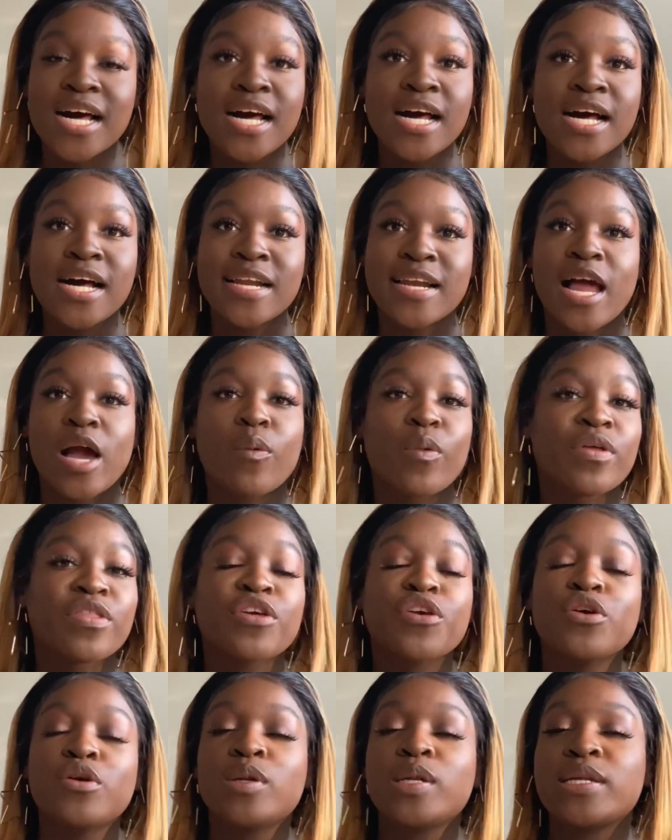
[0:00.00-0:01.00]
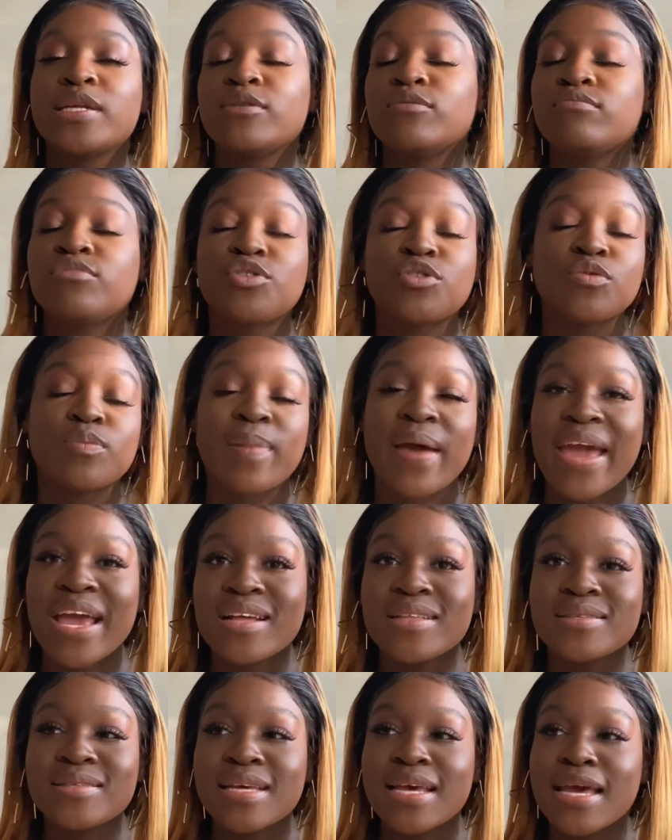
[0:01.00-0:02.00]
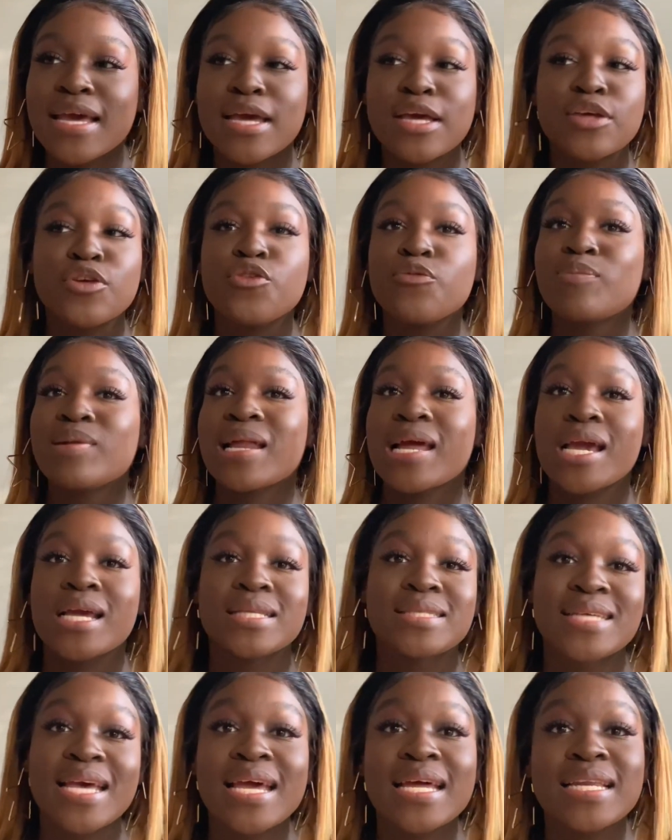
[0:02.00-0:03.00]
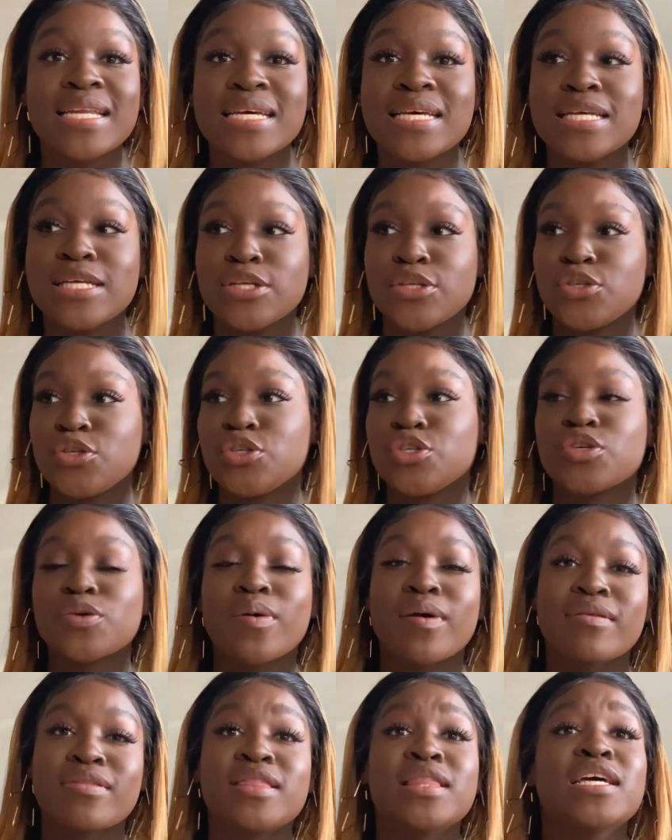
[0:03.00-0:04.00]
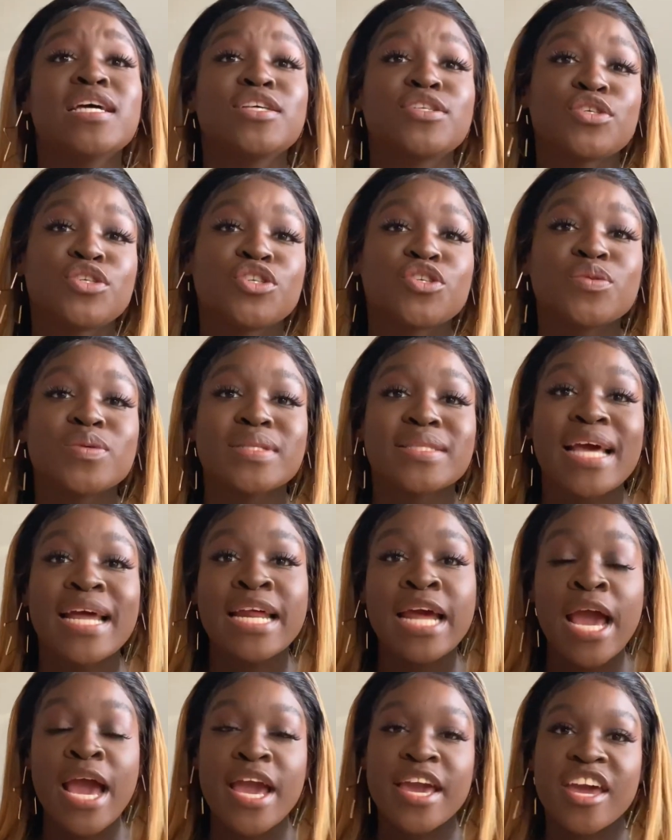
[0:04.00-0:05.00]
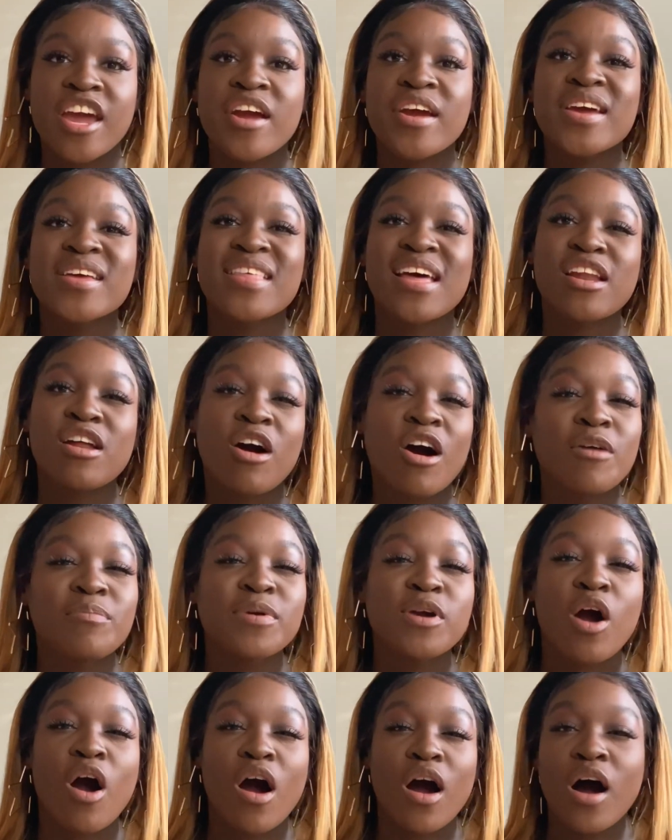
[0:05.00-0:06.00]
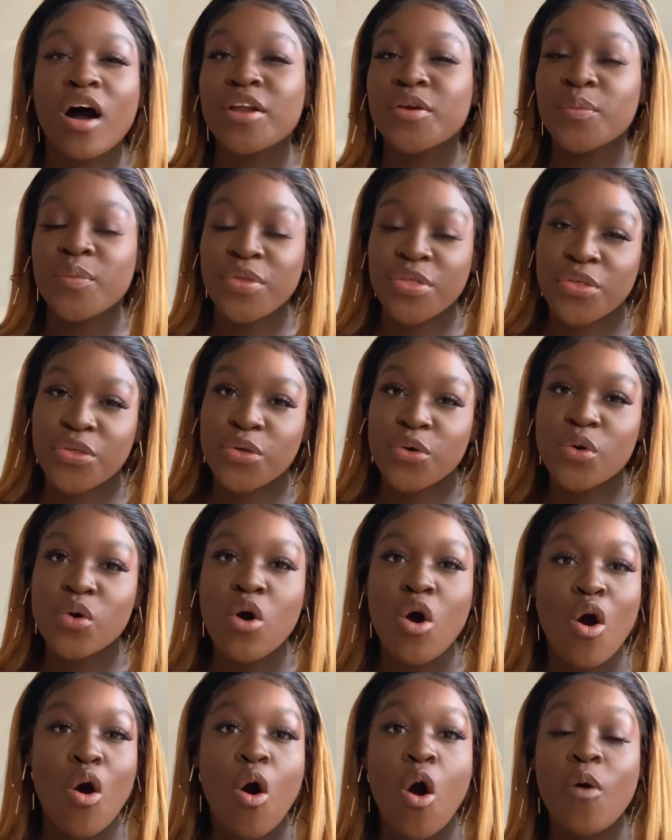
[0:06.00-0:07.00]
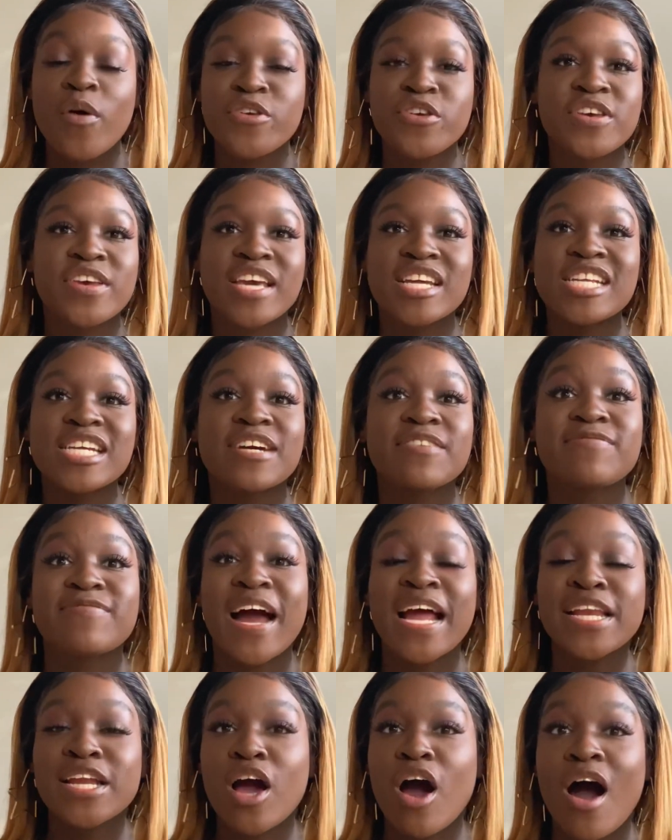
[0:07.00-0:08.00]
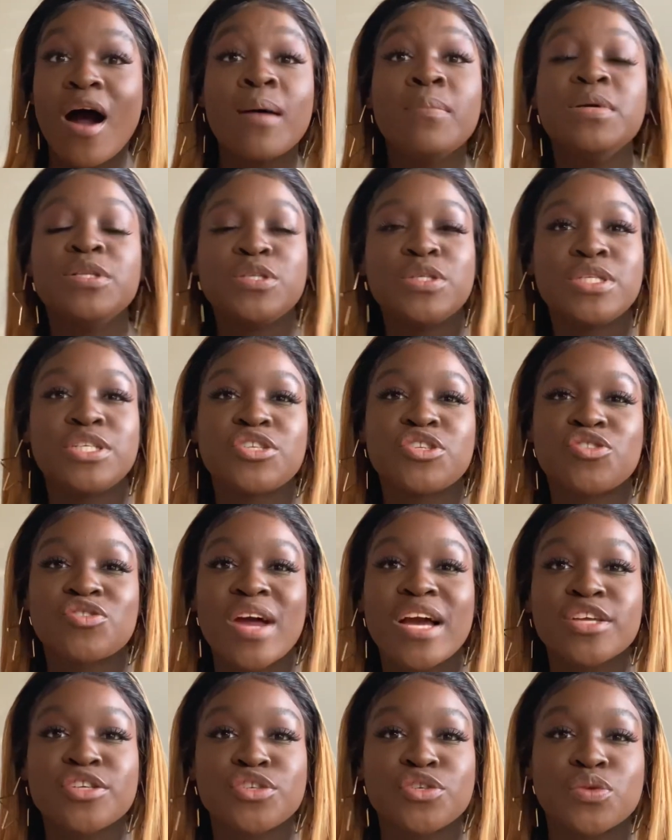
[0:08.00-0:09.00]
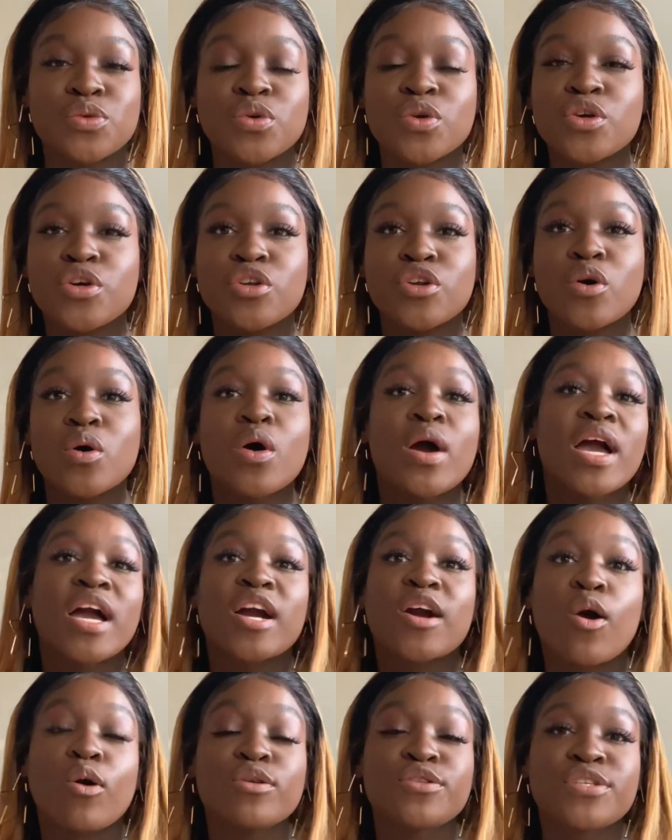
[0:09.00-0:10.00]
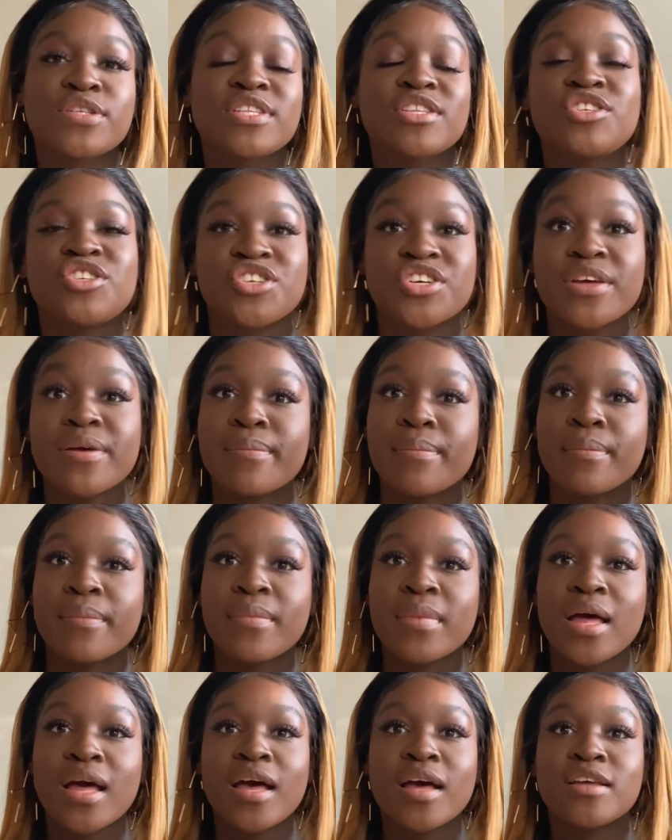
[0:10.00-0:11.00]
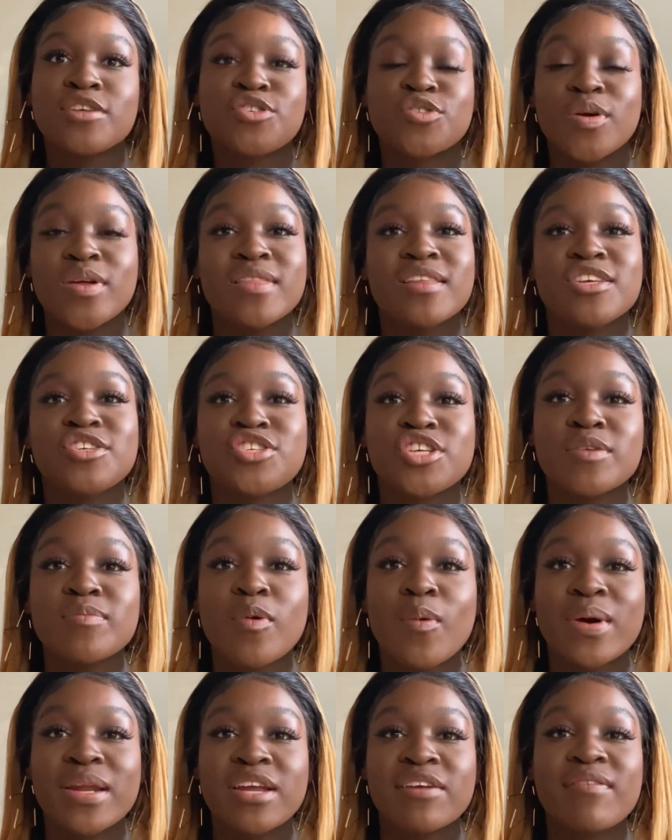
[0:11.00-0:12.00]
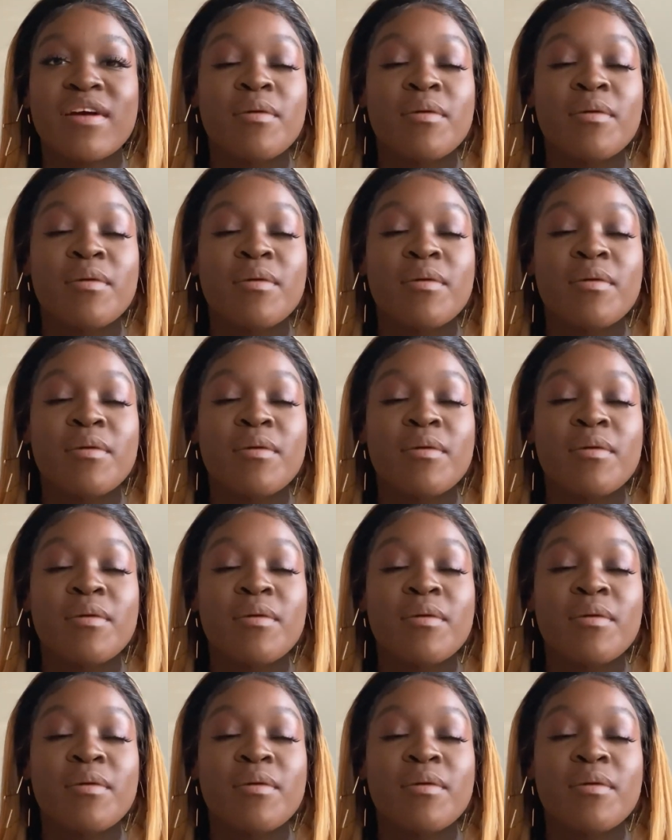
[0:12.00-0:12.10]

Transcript: Like whether you do painting, you playing tennis, you doing this, you doing that, carry that hobby on with you. Or when you get here, find a hobby to distract you. You know, go to the gym, join the gym or whatever.